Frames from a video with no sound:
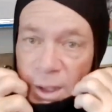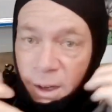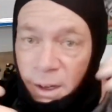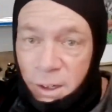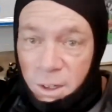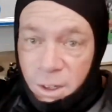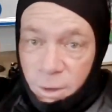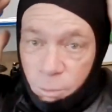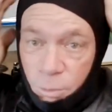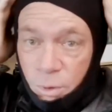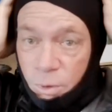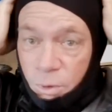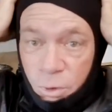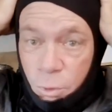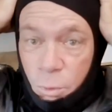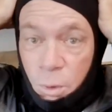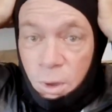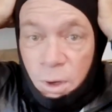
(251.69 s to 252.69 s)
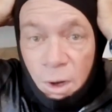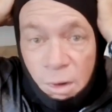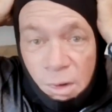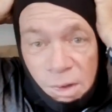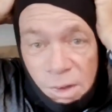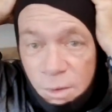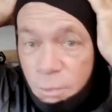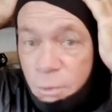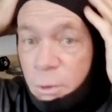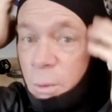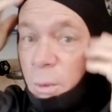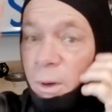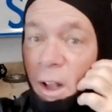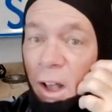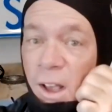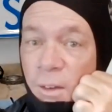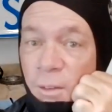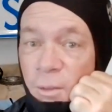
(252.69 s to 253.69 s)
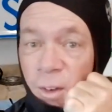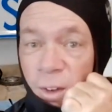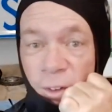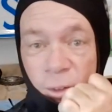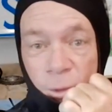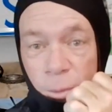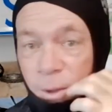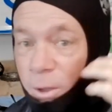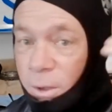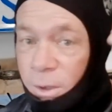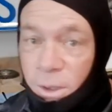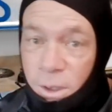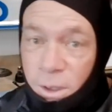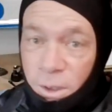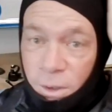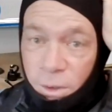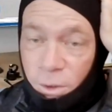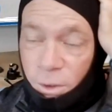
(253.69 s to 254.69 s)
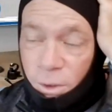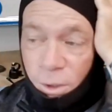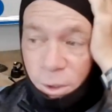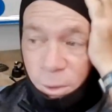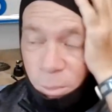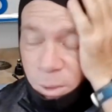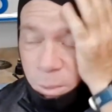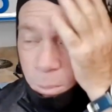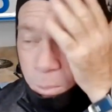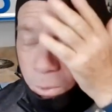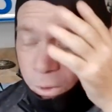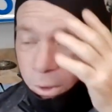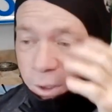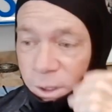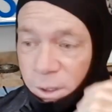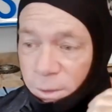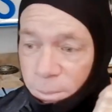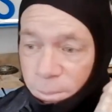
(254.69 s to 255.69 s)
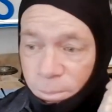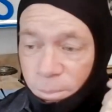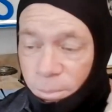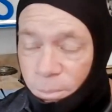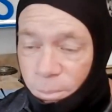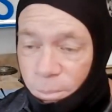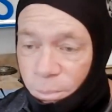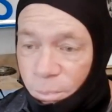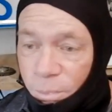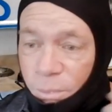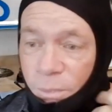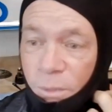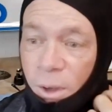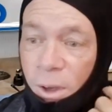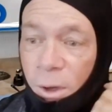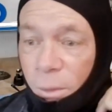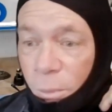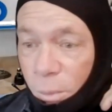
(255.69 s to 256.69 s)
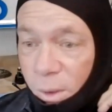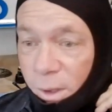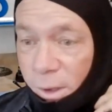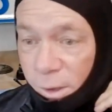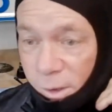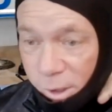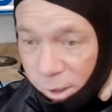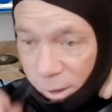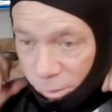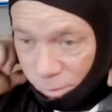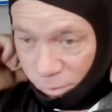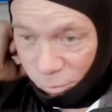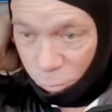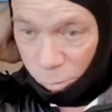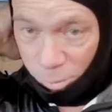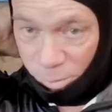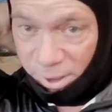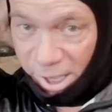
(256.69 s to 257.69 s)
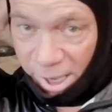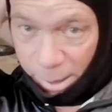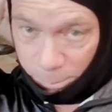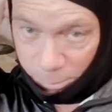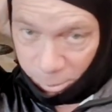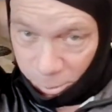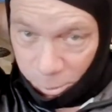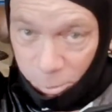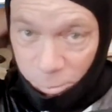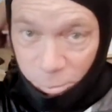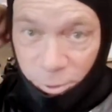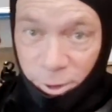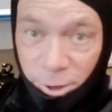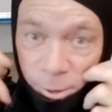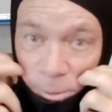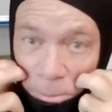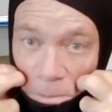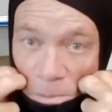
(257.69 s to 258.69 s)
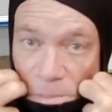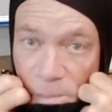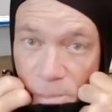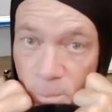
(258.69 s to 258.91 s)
And again, if you want high visibility, you're going to be putting a swim cap over it.